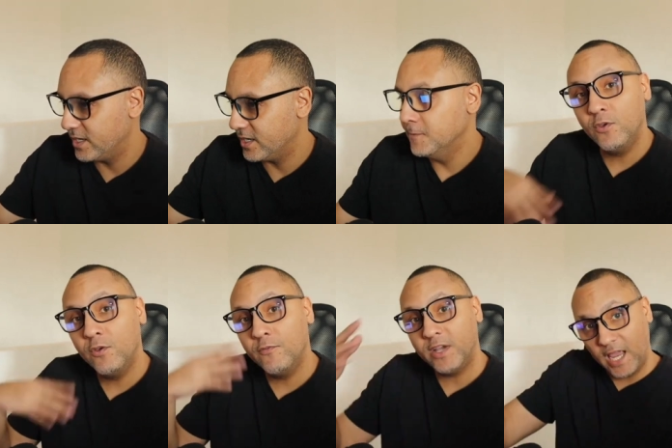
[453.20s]
You
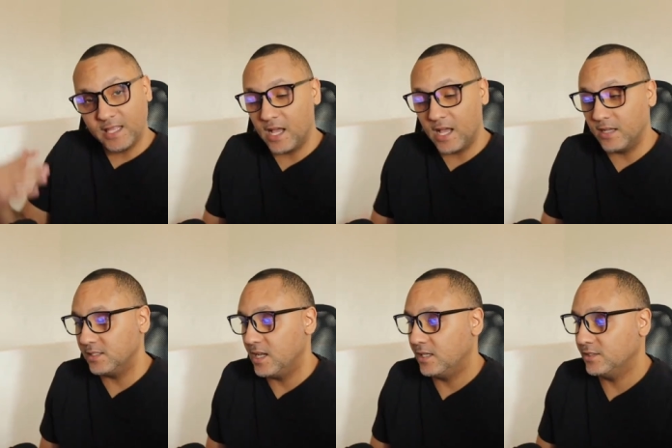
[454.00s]
invest
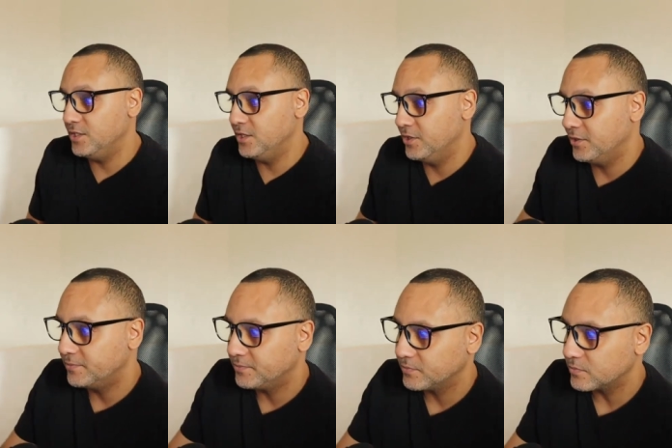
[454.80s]
$8,000 a year,
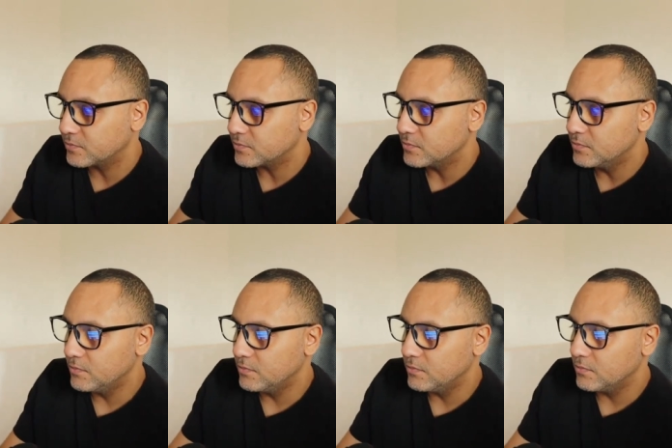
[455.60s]

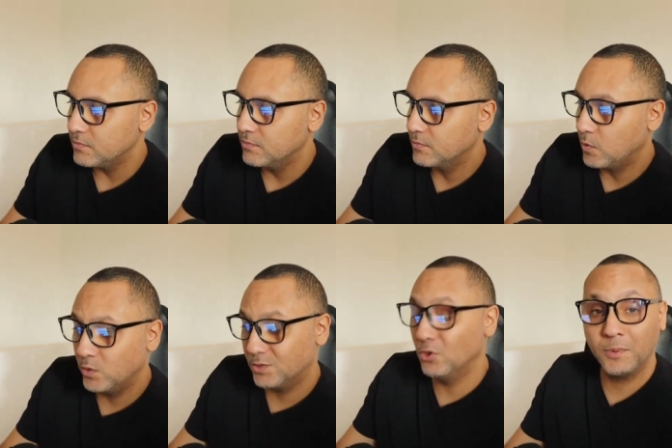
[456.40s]
which most
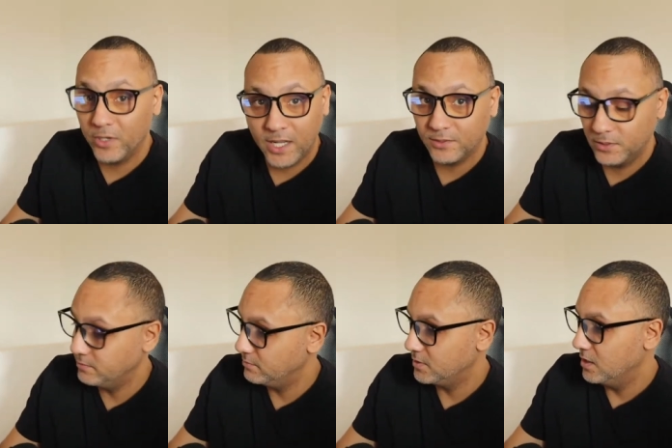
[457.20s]
people are not doing.
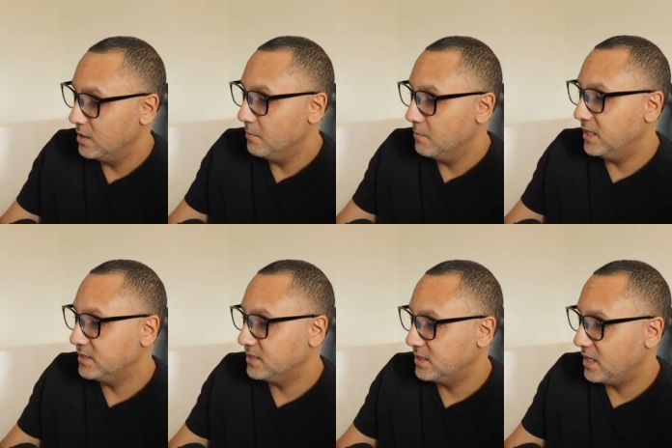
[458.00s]
But
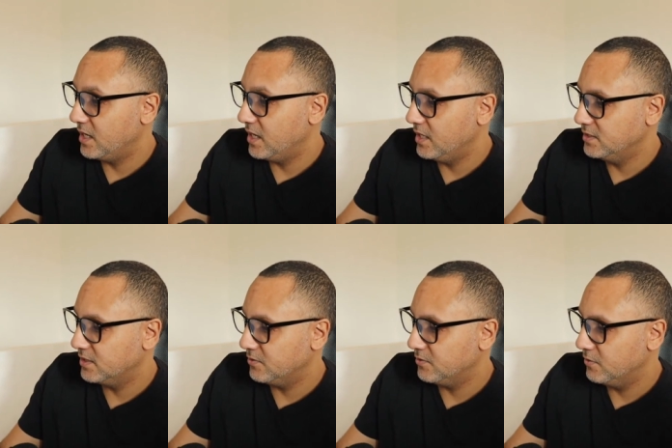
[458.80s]
let's say
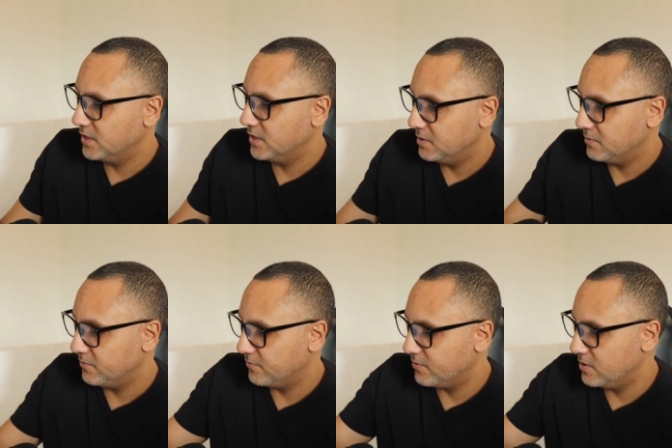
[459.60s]
zero investment up
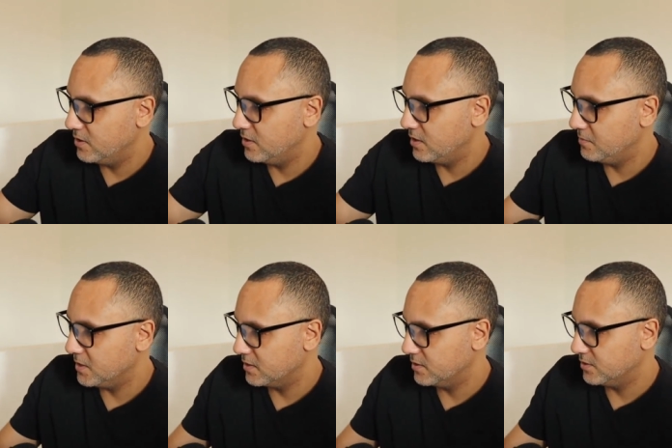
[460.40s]
front. I'm not
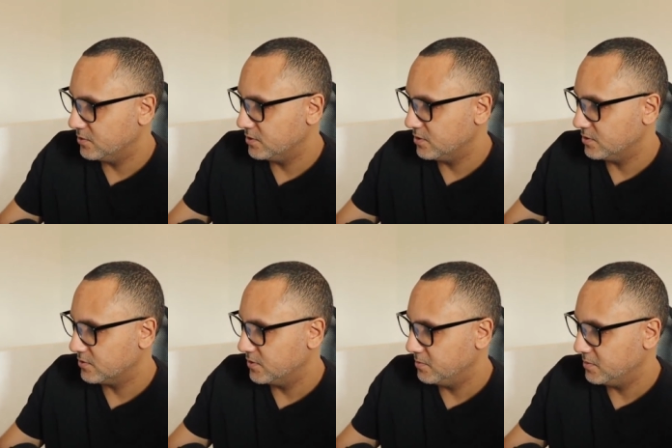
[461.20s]
going to show this on
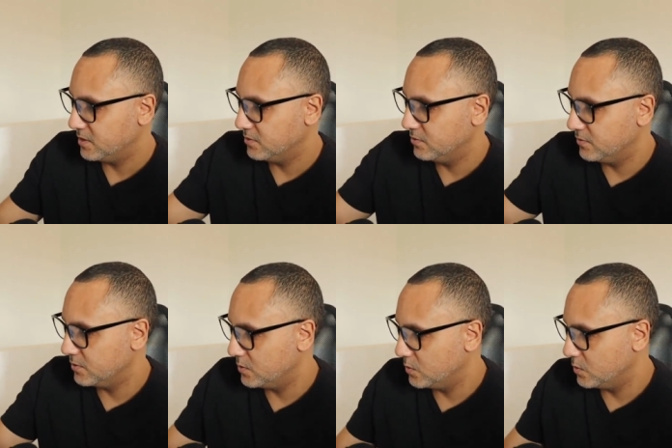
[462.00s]
screen, but I'll do it real
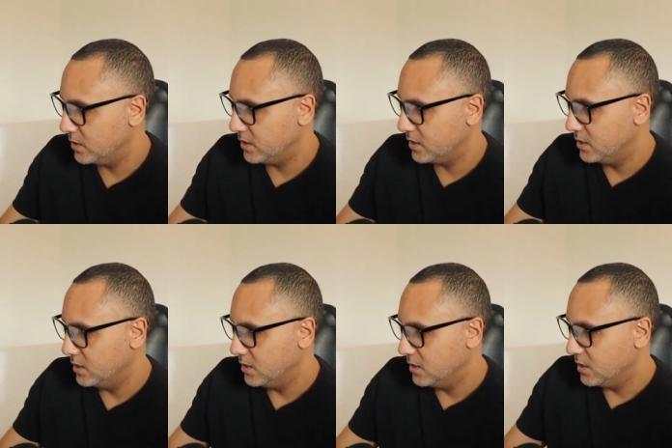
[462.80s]
quick.
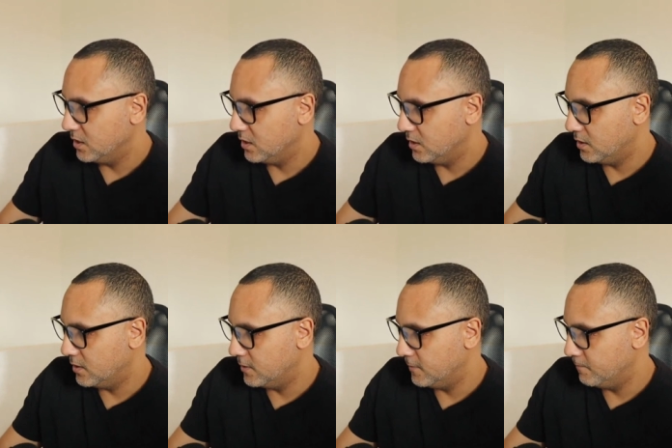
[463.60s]

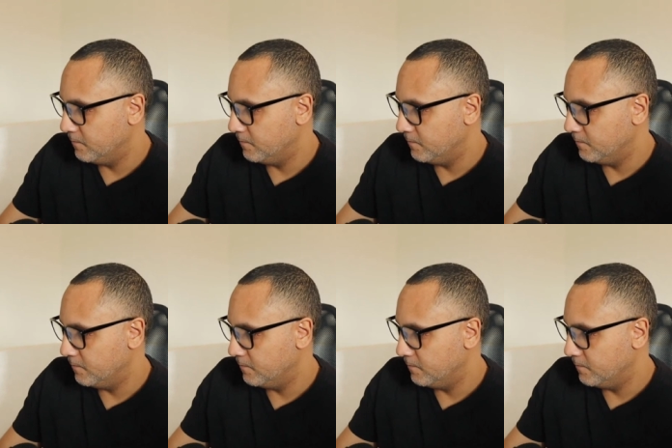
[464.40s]
Um,